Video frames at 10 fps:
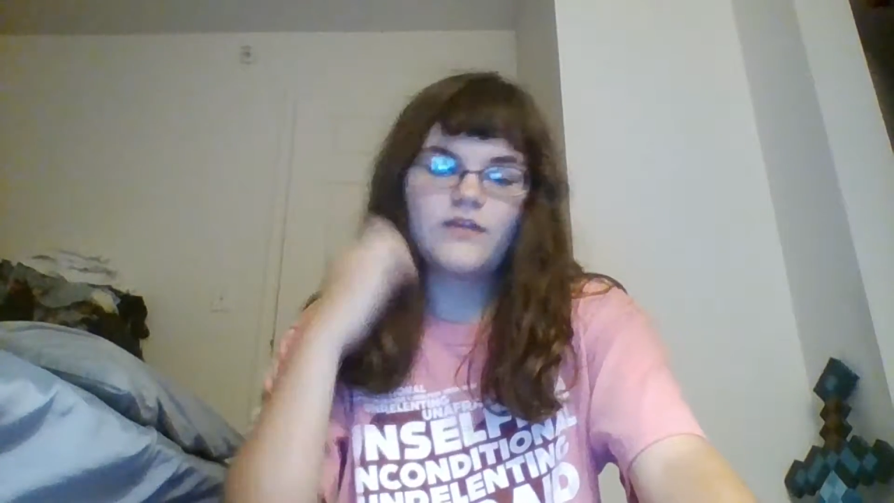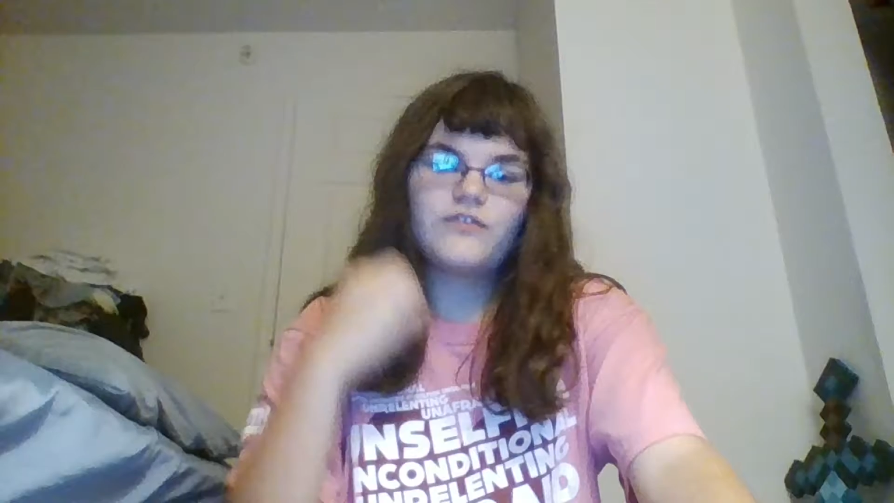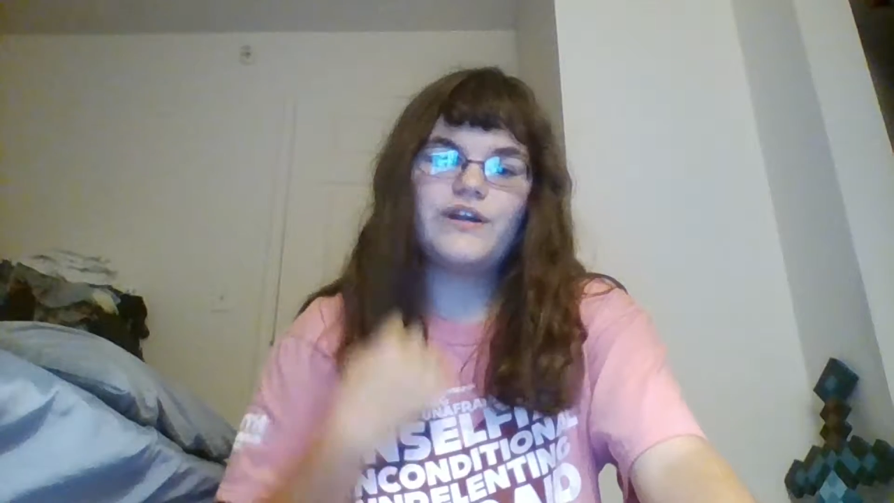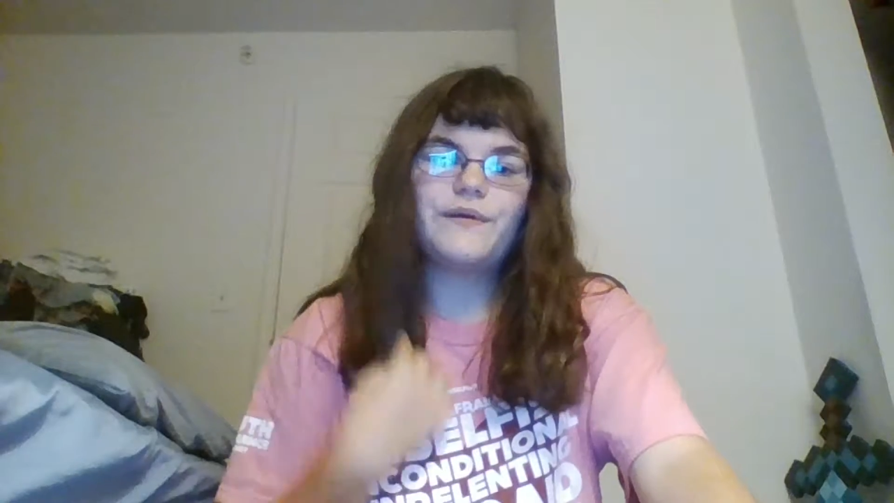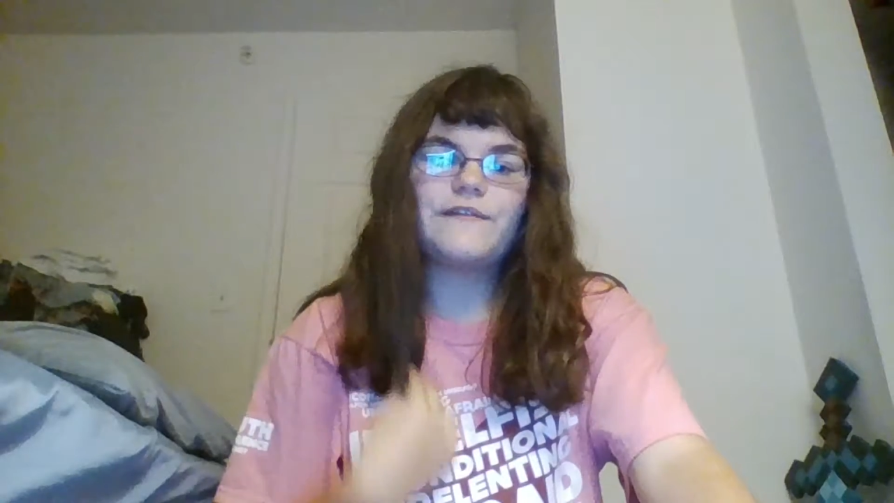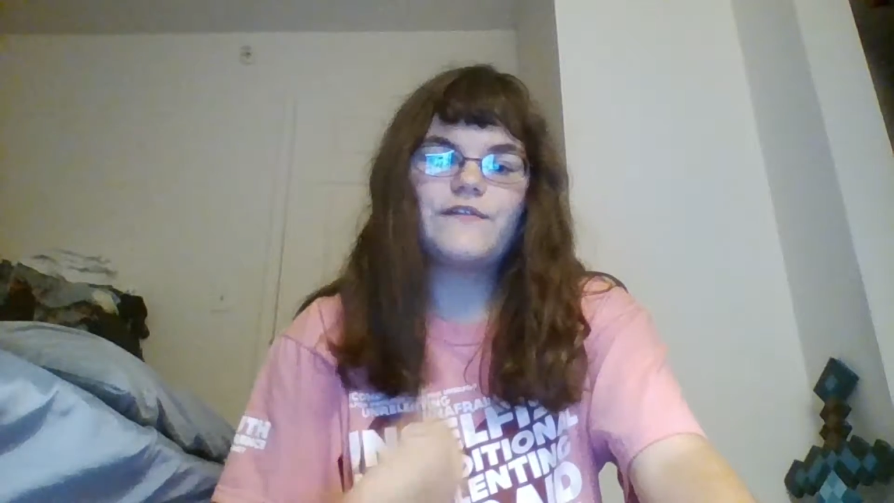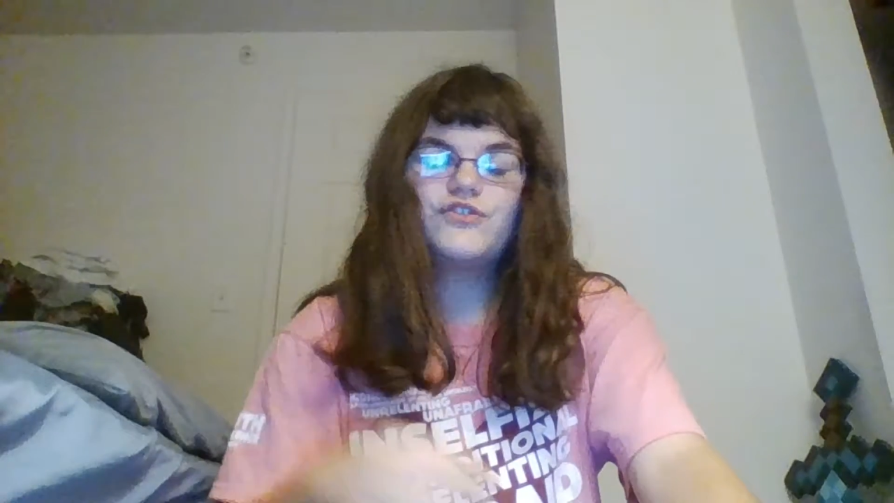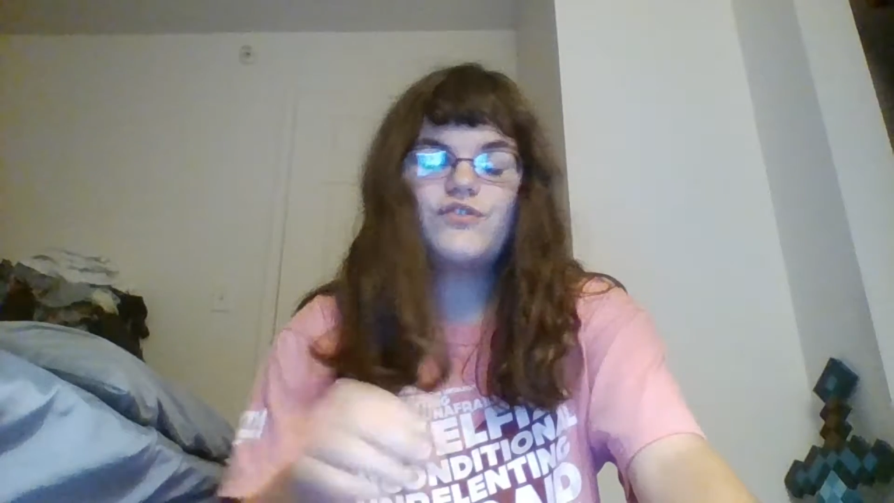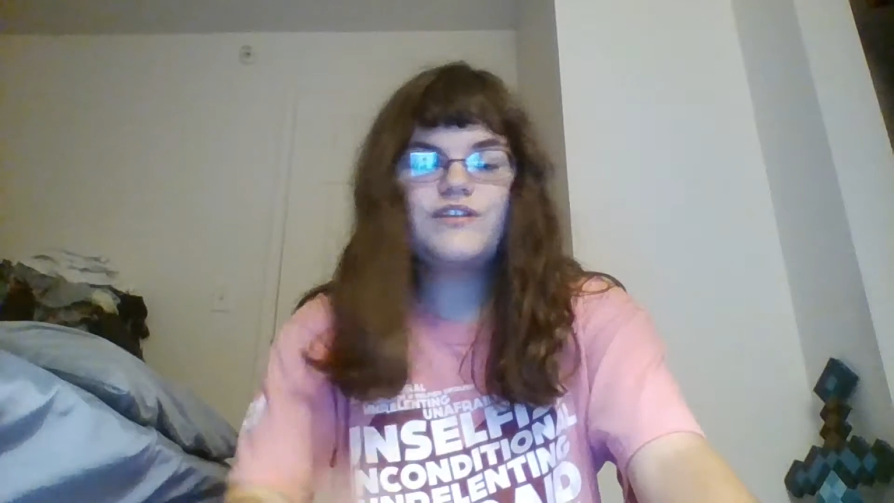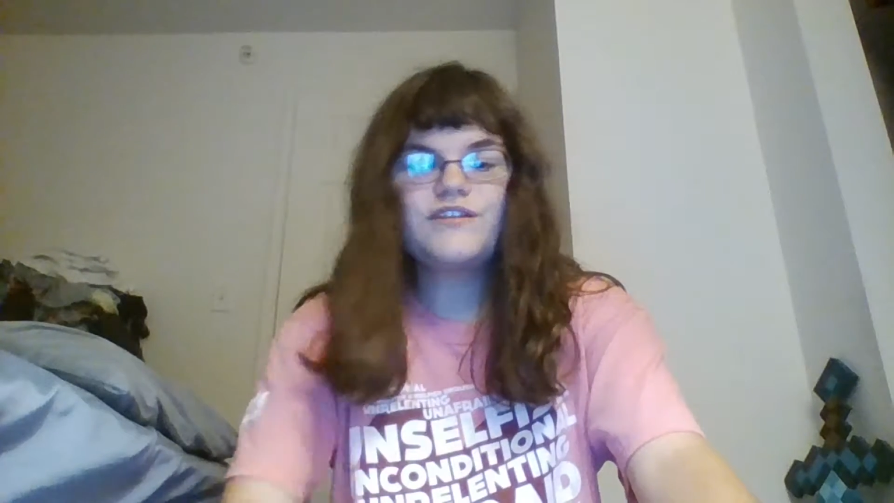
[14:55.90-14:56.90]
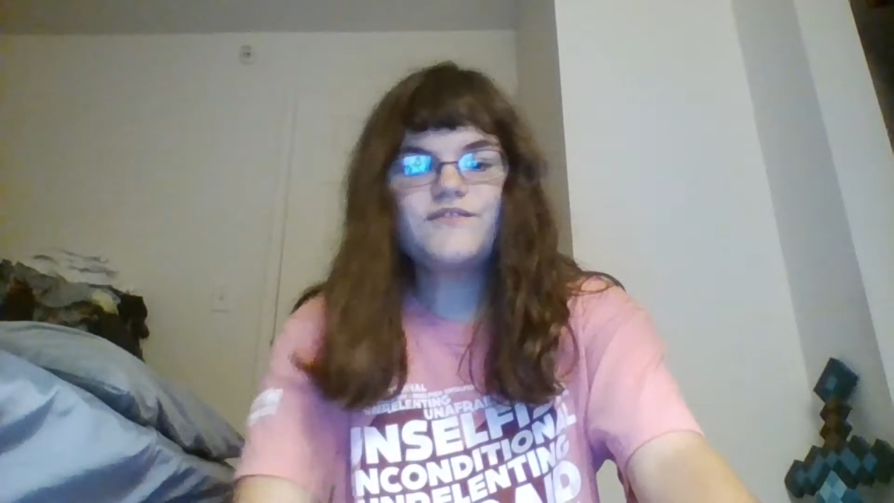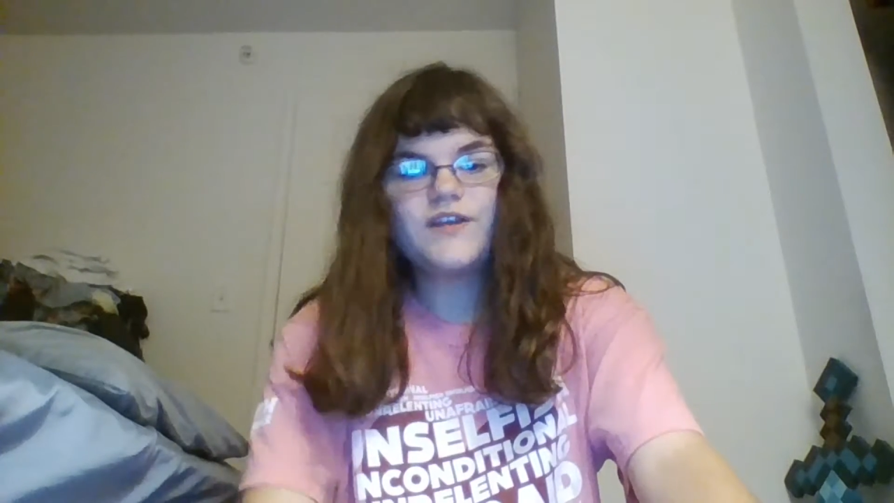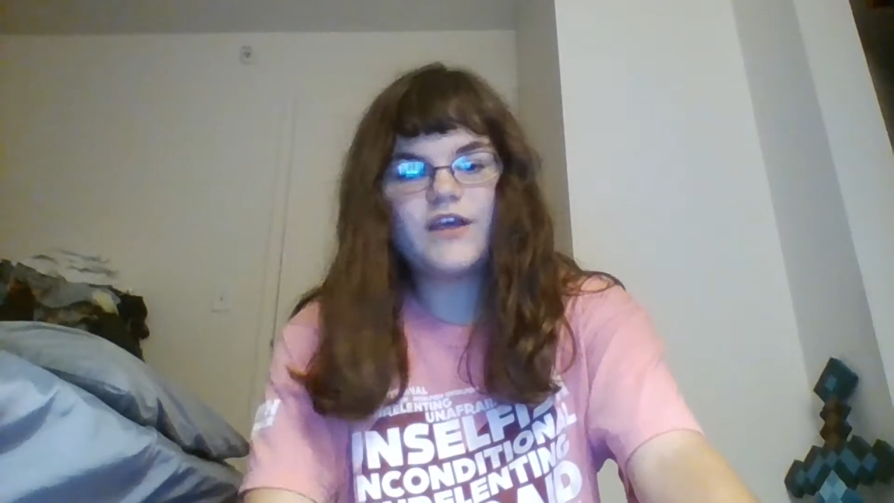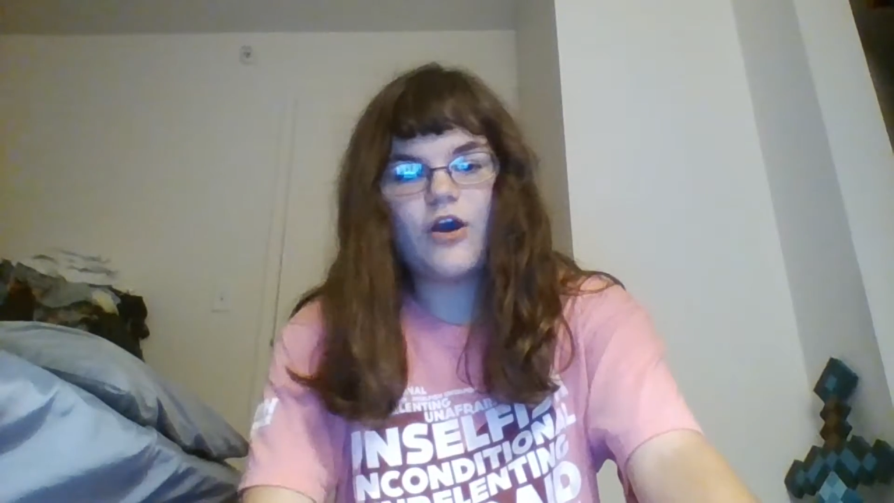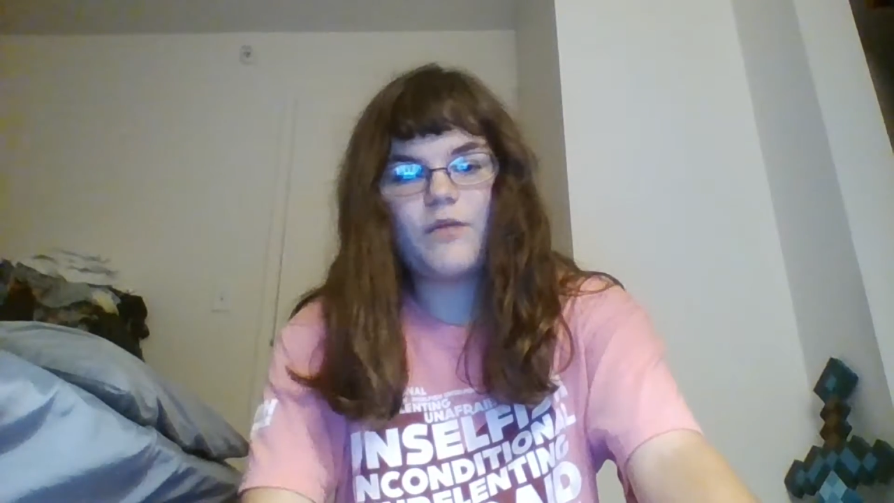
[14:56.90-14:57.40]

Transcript: So anyways, if you enjoyed this video,